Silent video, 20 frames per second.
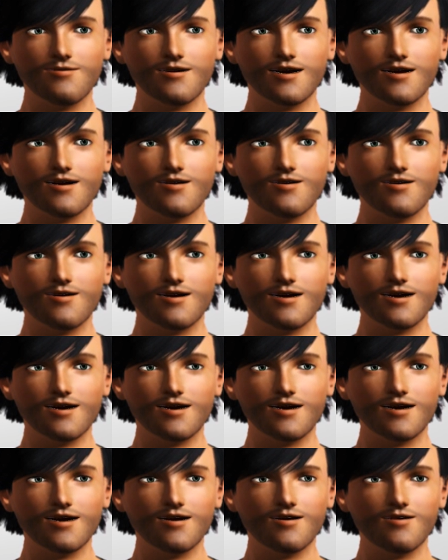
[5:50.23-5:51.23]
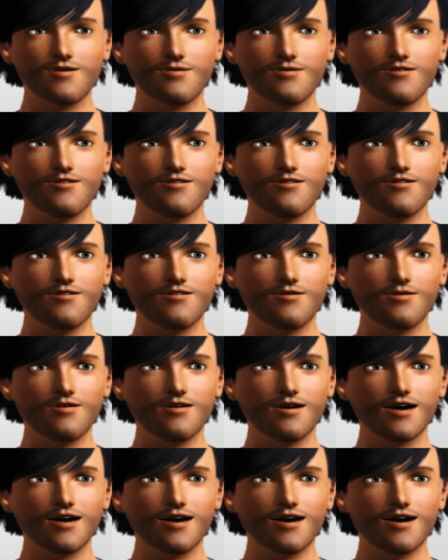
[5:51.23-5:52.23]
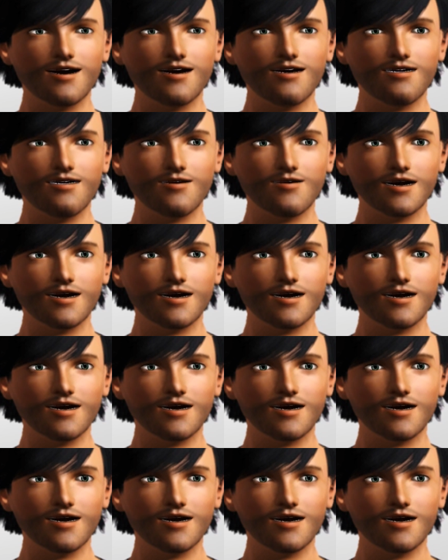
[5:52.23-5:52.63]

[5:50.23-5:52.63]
Well, how about your